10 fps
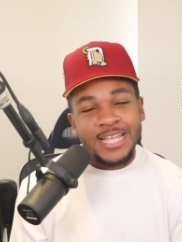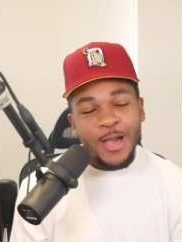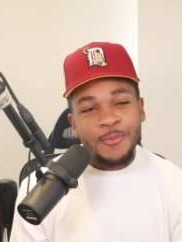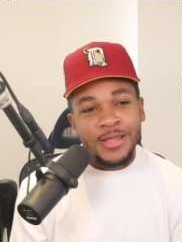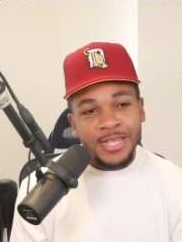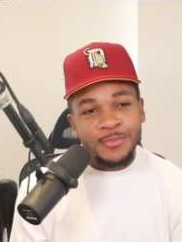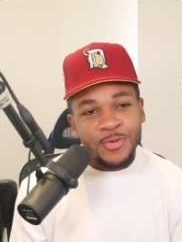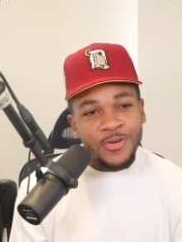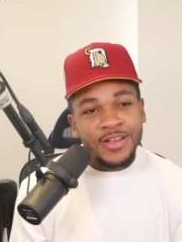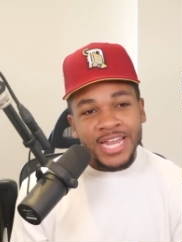how many
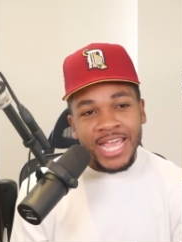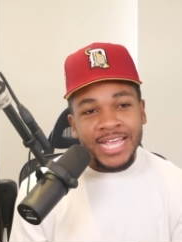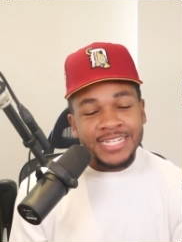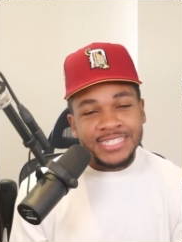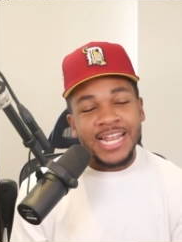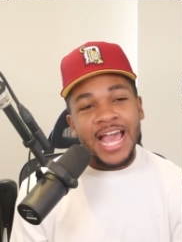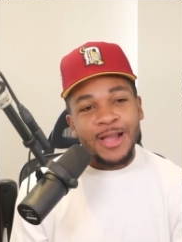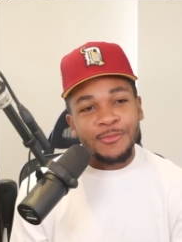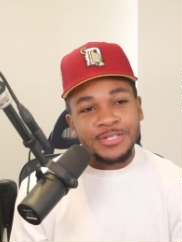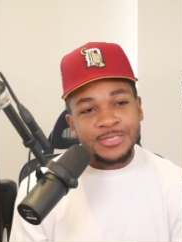more days and
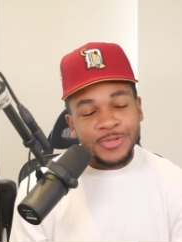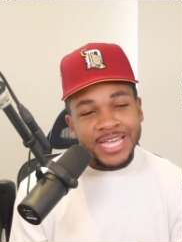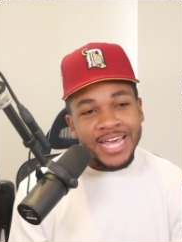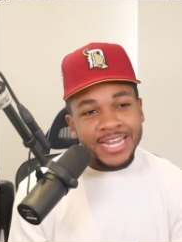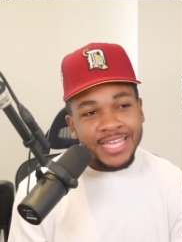hours we gotta